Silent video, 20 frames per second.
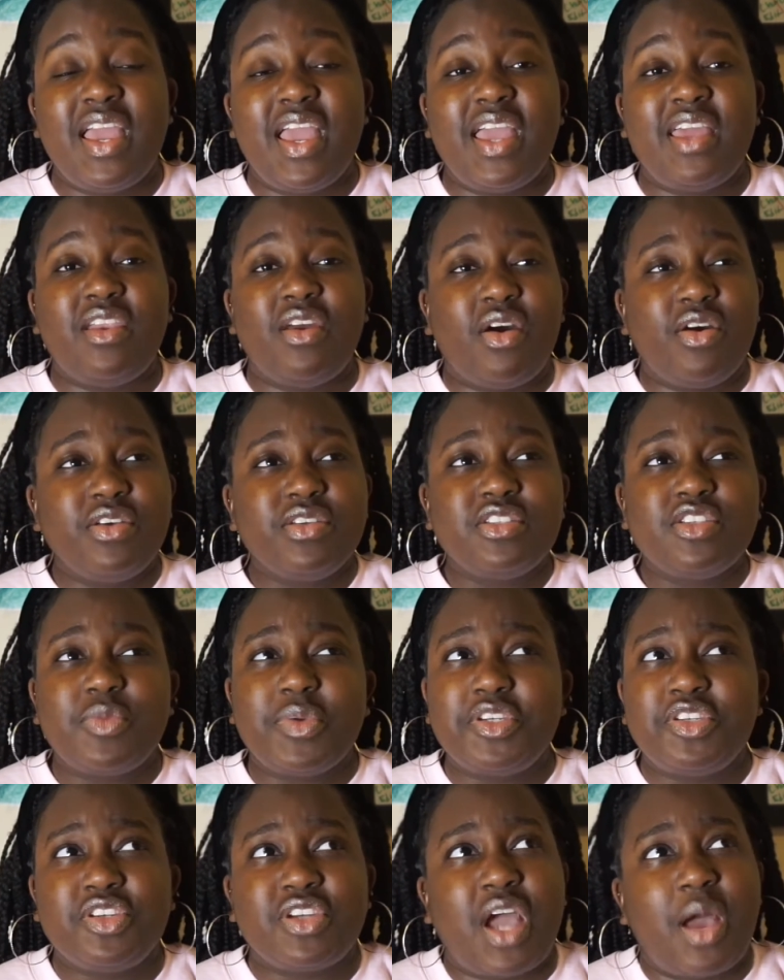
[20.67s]
and also
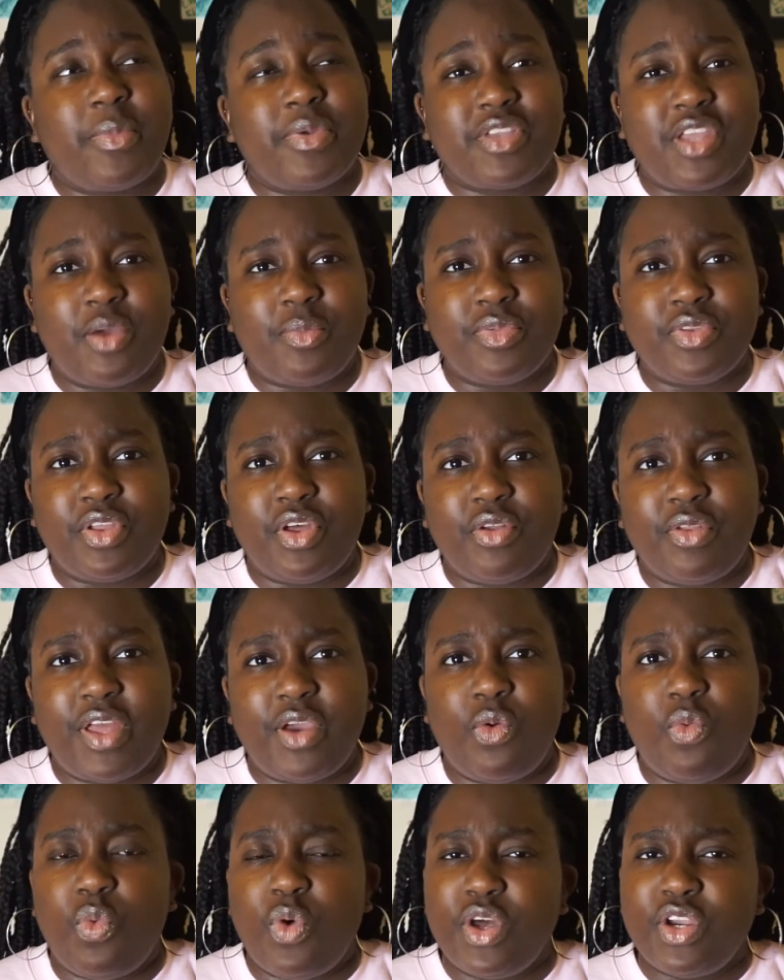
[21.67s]
make sure you comment down below, like,
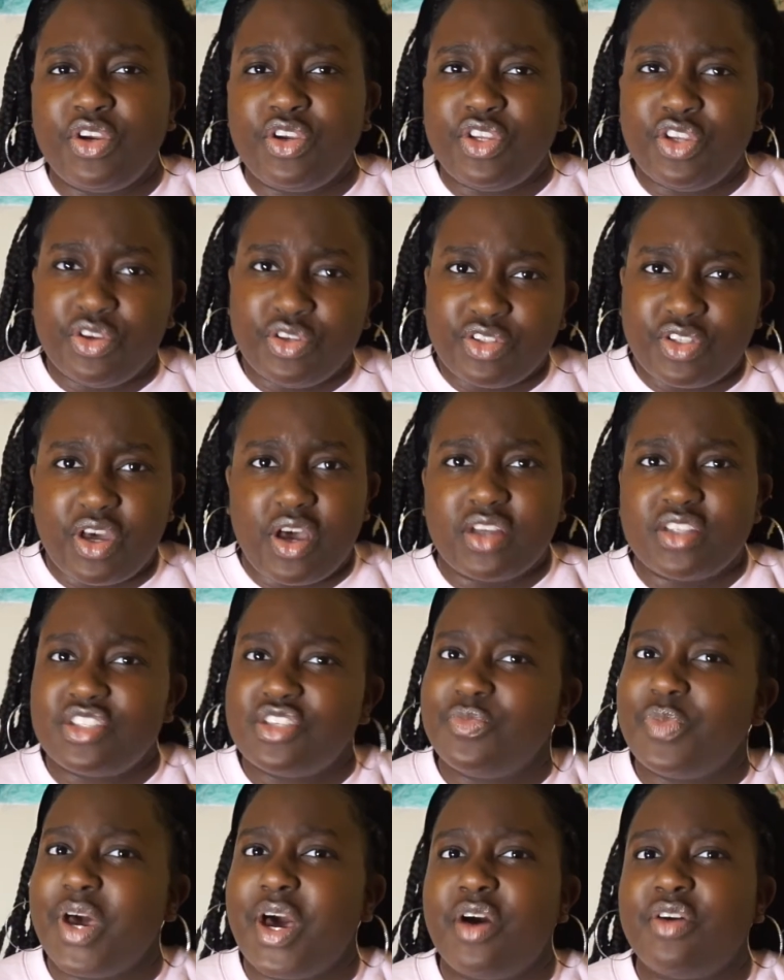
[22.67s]
what are your thoughts
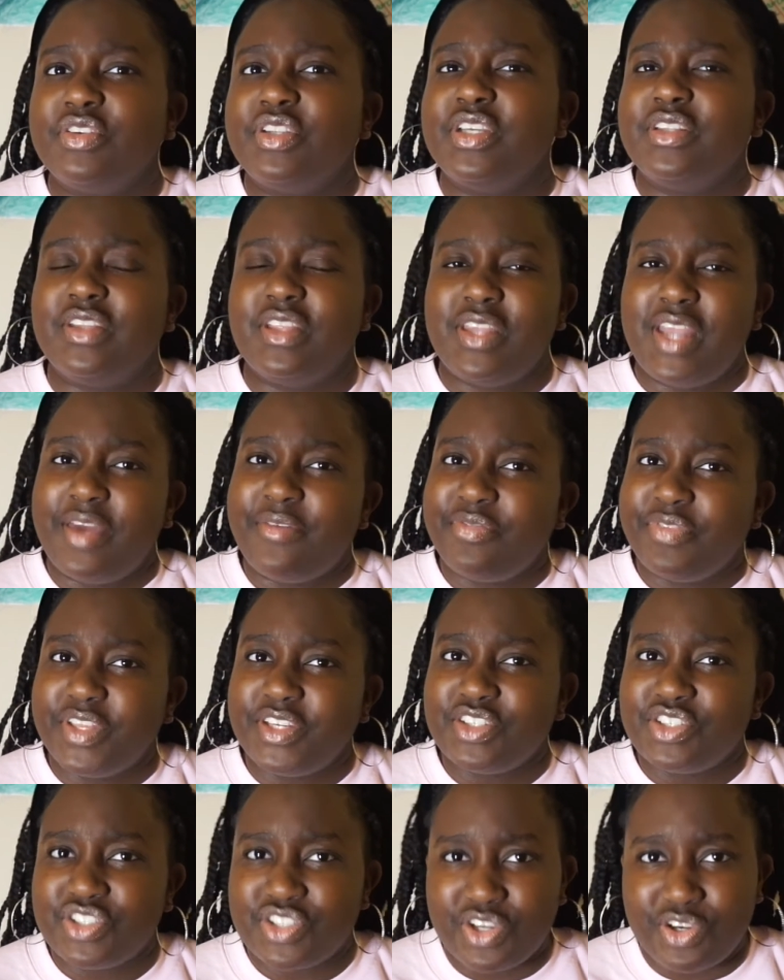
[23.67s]
about the Netflix
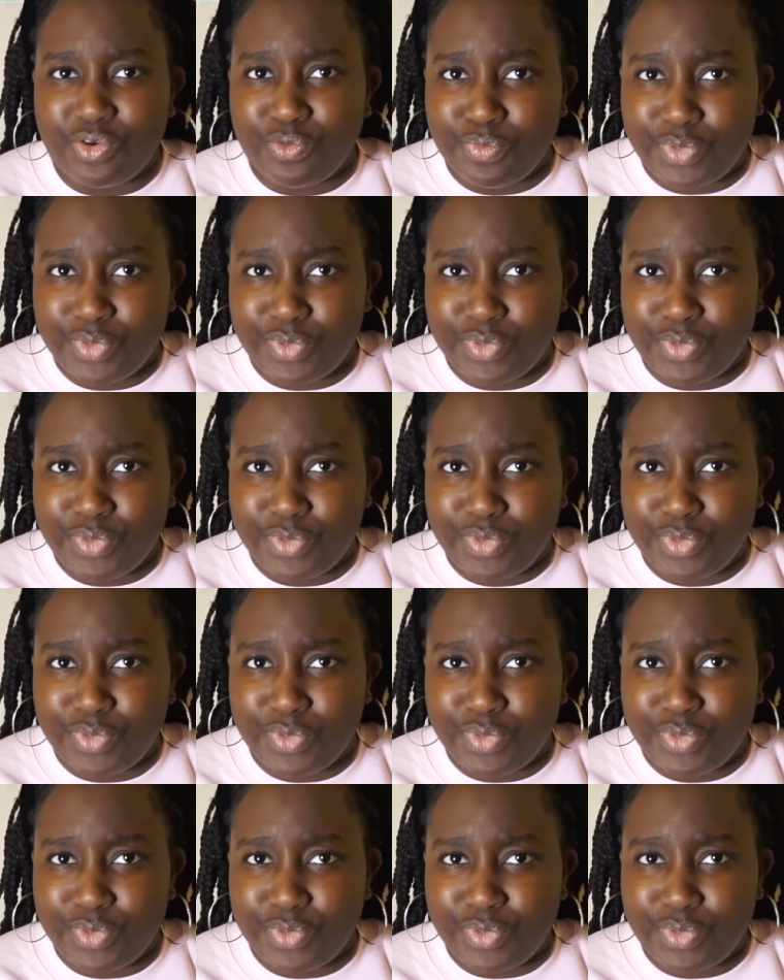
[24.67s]
show